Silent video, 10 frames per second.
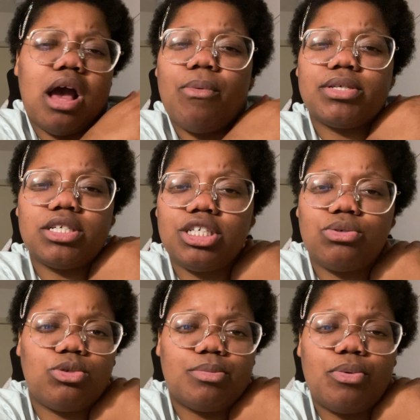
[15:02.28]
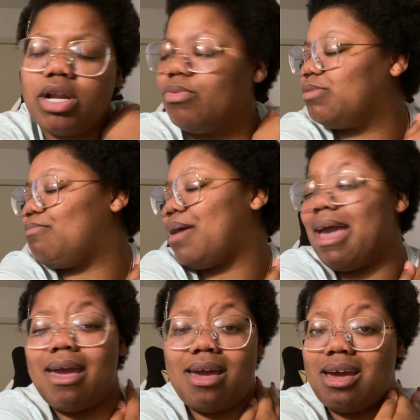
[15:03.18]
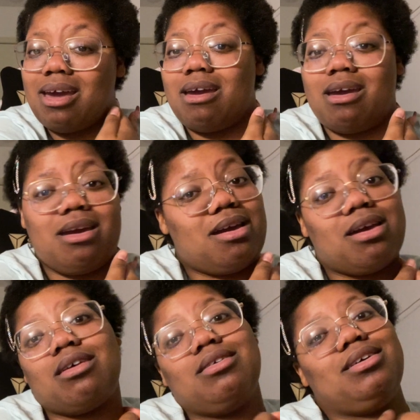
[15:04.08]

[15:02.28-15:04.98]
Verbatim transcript: I was a Jikook supporter. They was mad.